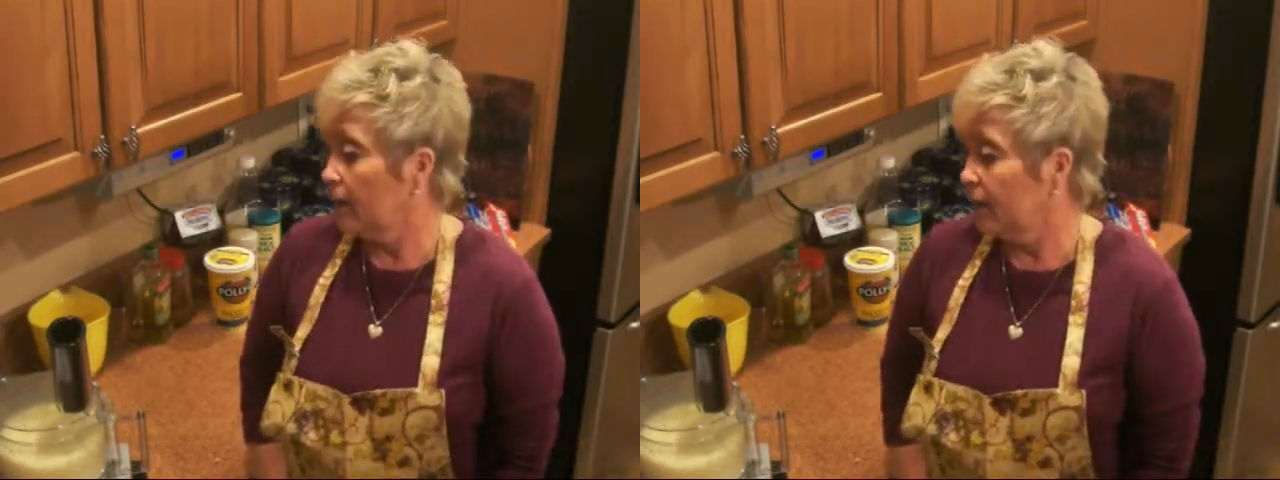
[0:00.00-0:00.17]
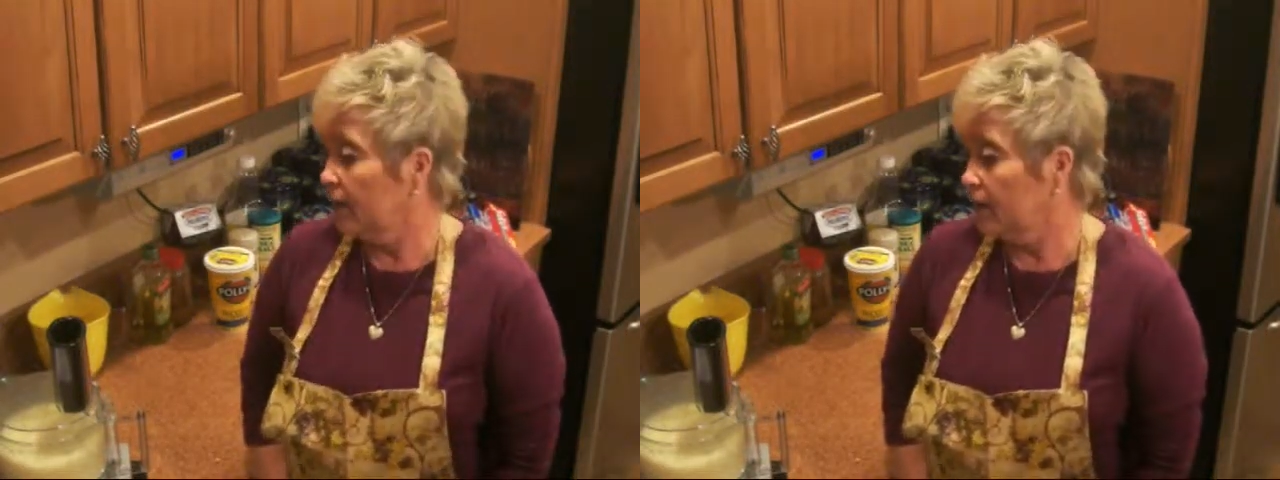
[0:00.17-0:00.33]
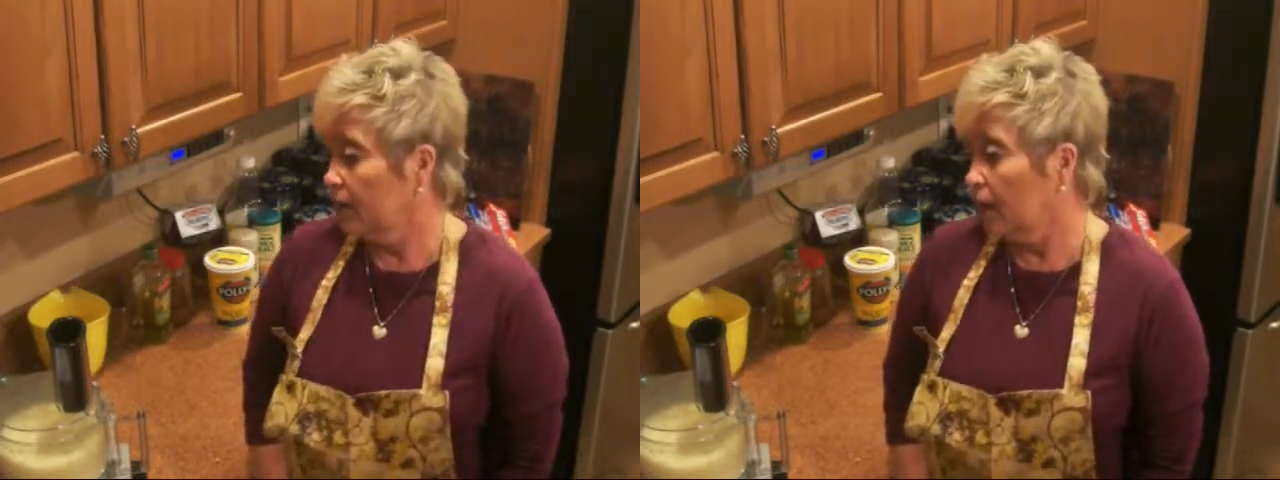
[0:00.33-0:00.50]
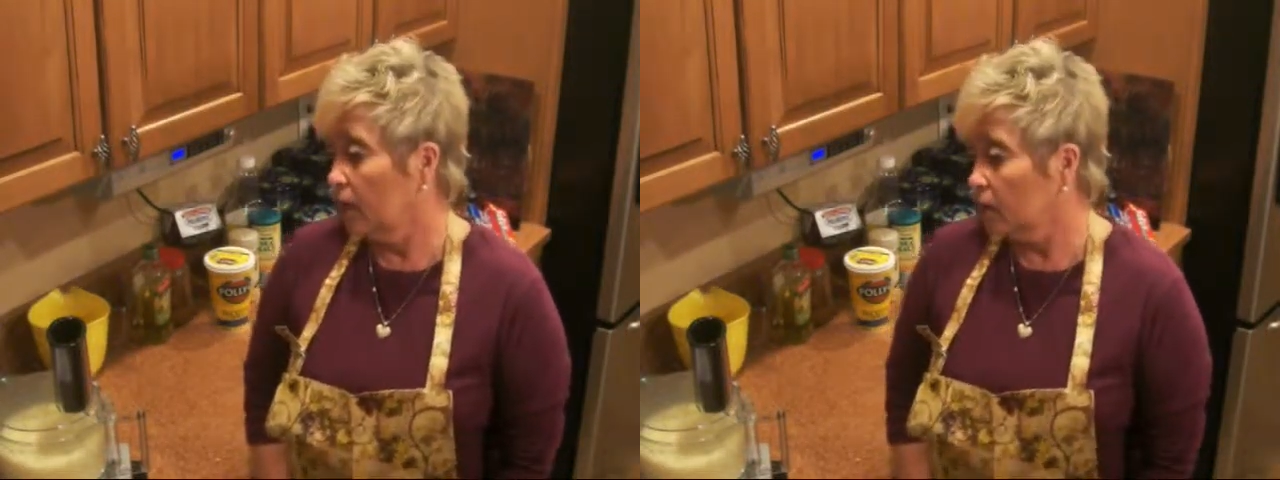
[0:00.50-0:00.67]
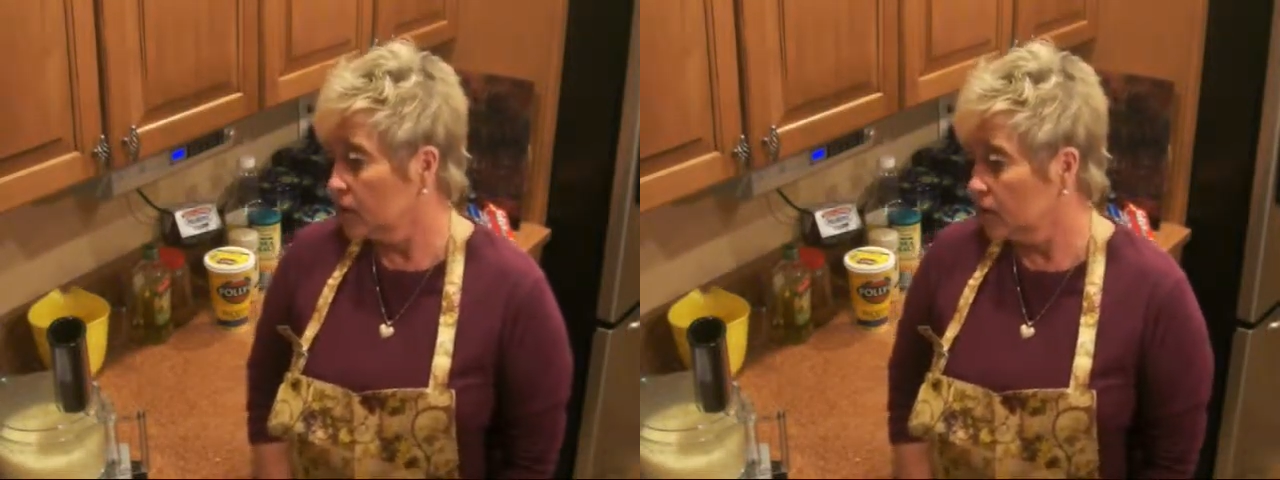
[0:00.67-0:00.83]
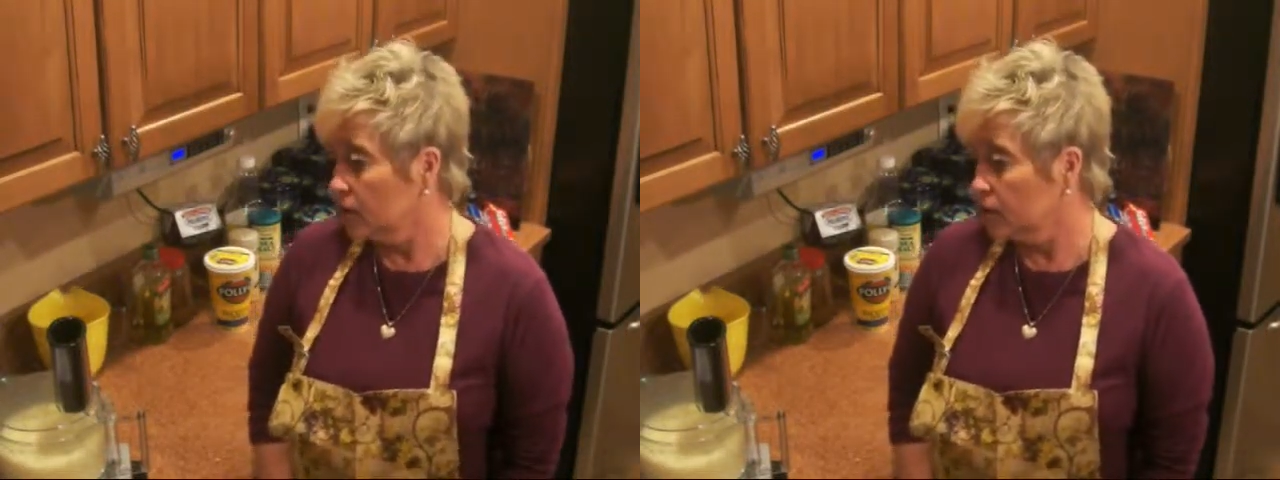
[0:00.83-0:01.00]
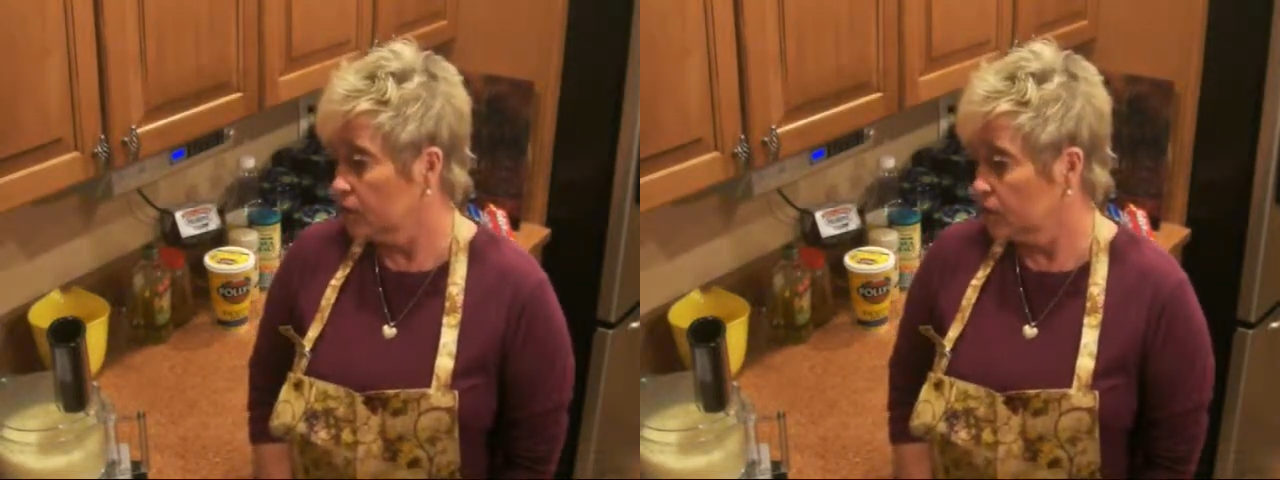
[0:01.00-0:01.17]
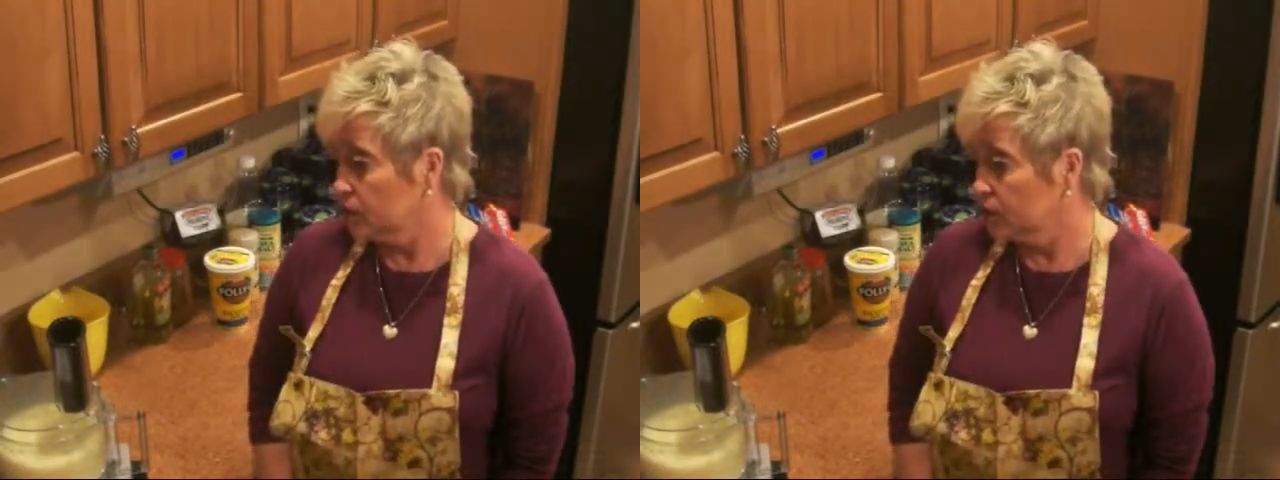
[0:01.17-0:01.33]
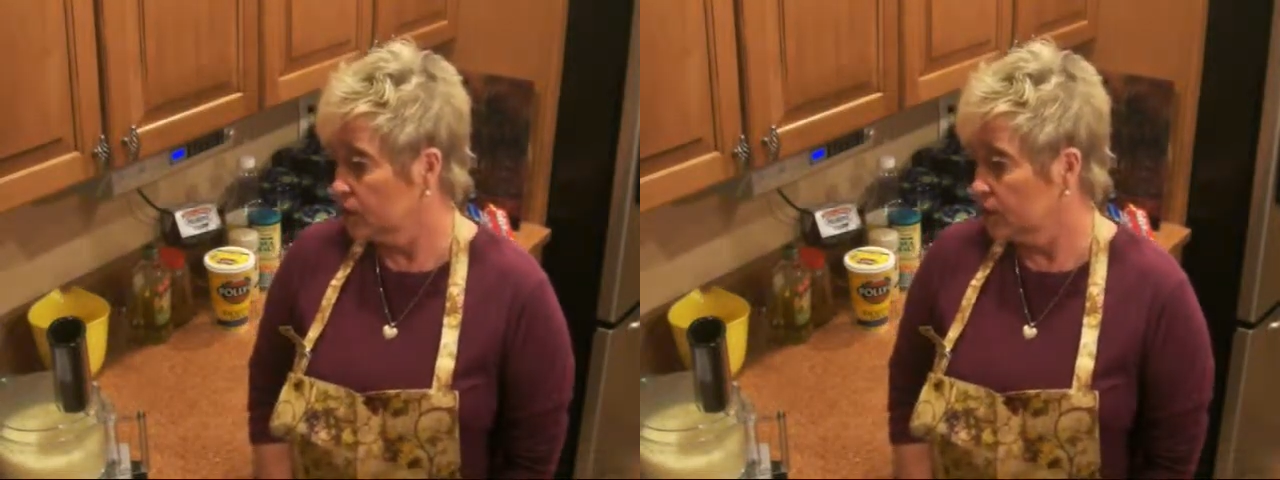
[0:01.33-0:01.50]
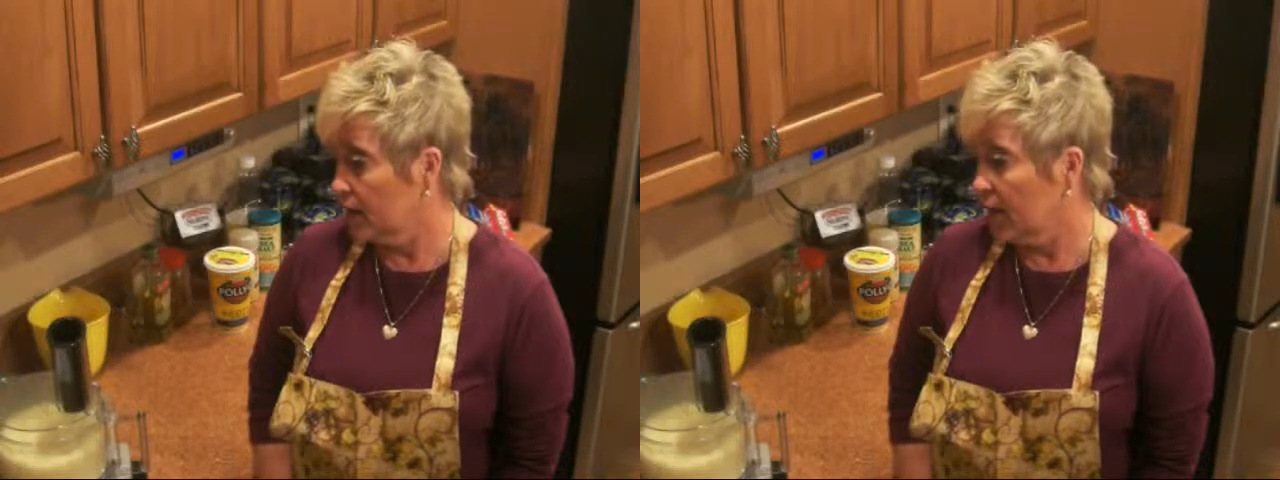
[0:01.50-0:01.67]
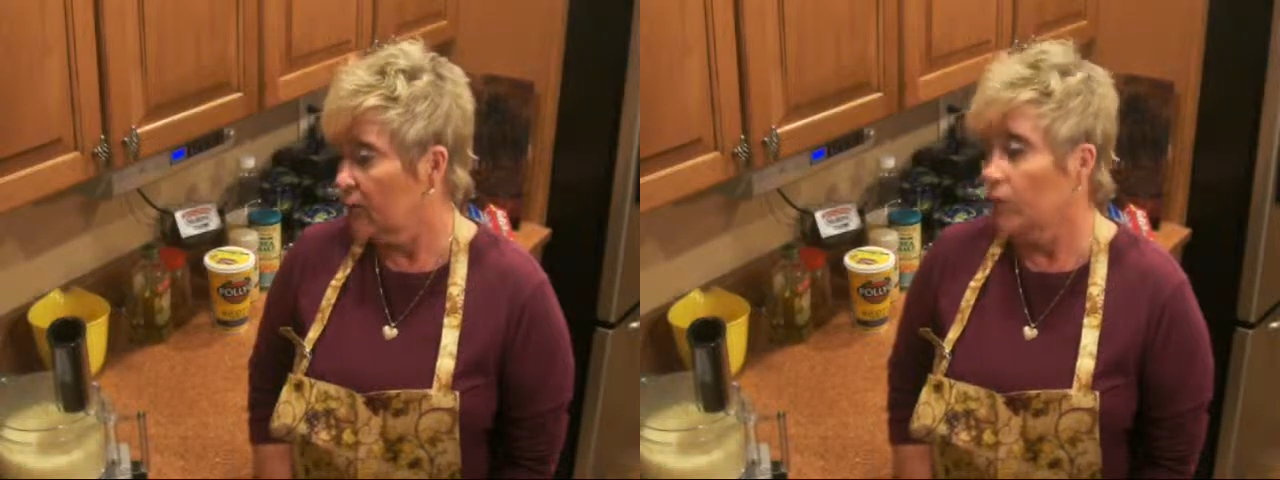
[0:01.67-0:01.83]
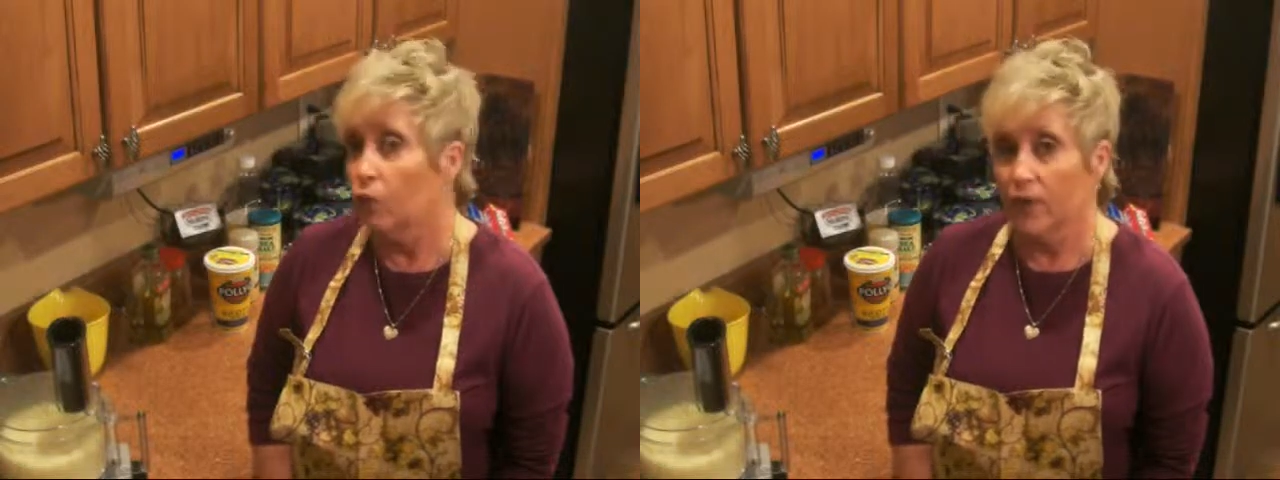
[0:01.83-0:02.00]
Then also you're going to
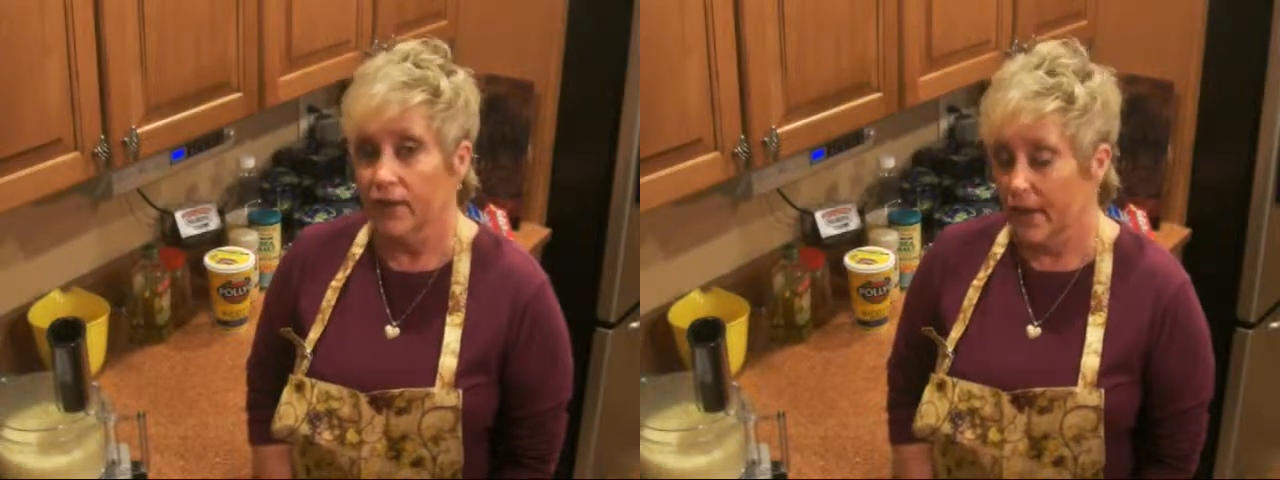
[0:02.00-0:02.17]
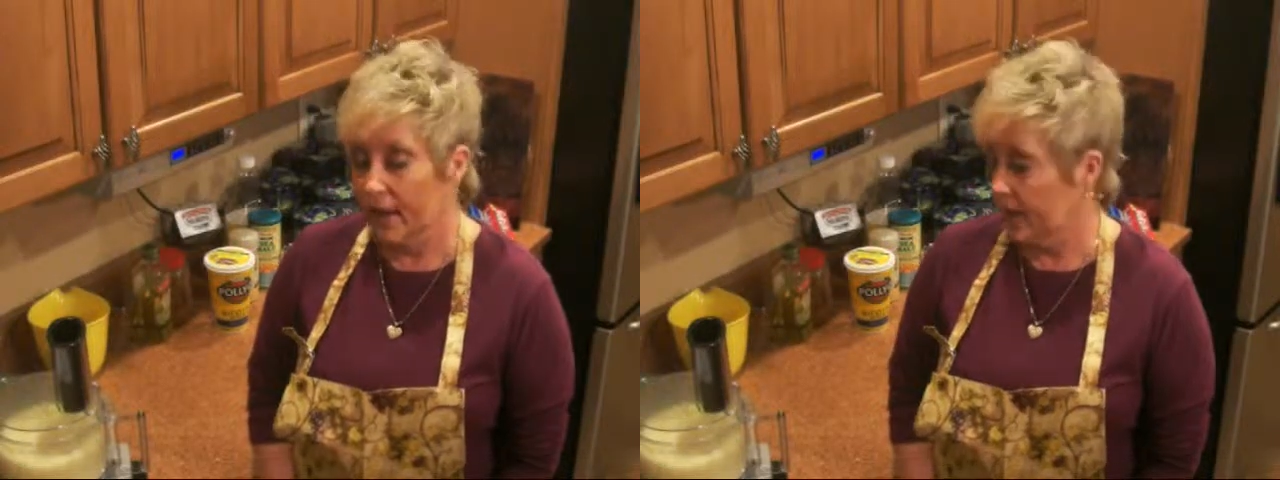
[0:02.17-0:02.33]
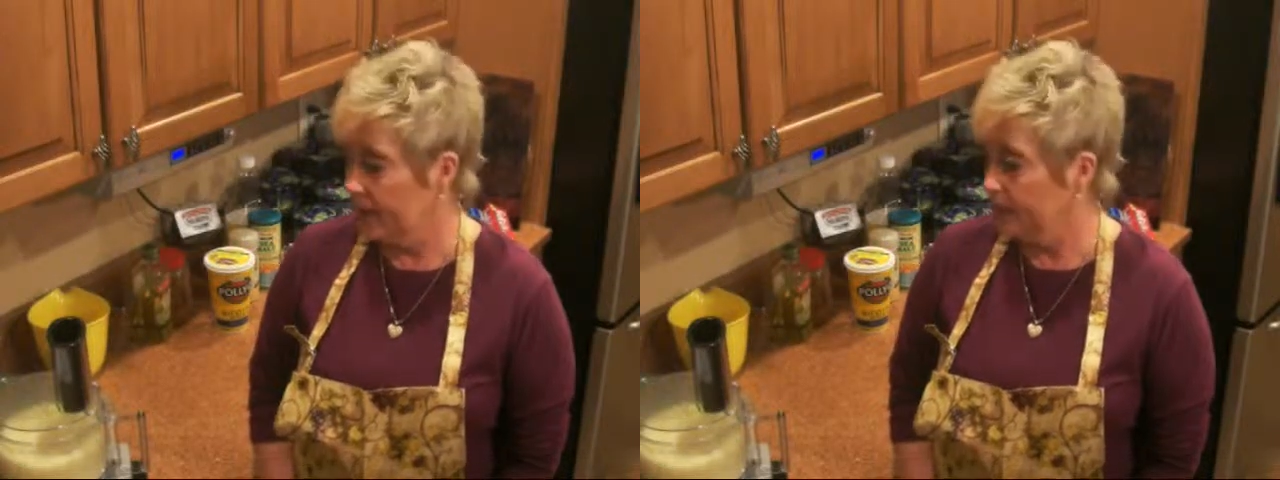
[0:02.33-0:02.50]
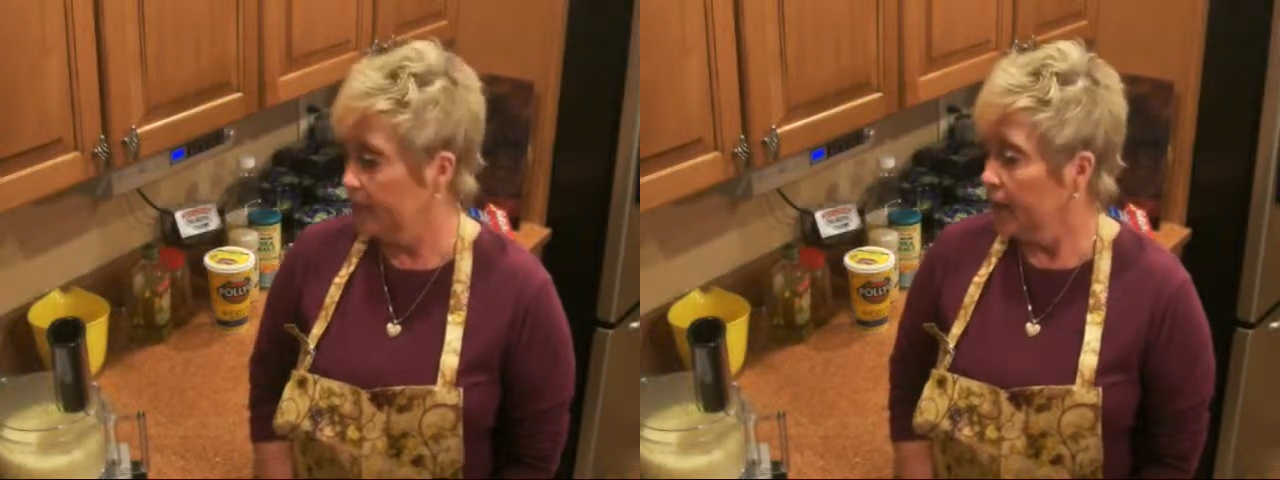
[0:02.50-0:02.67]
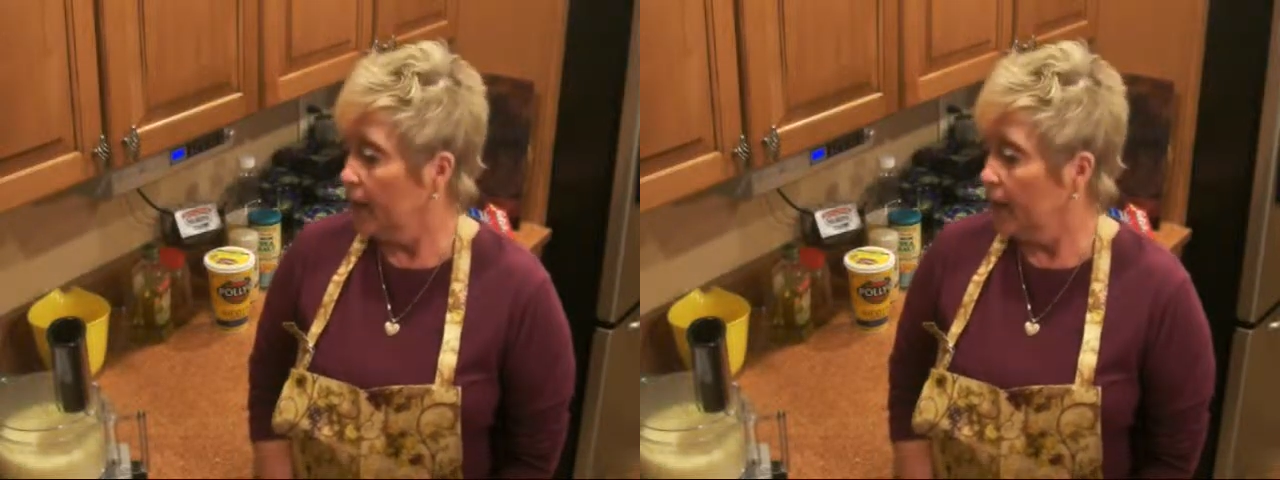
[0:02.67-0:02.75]
have 1 egg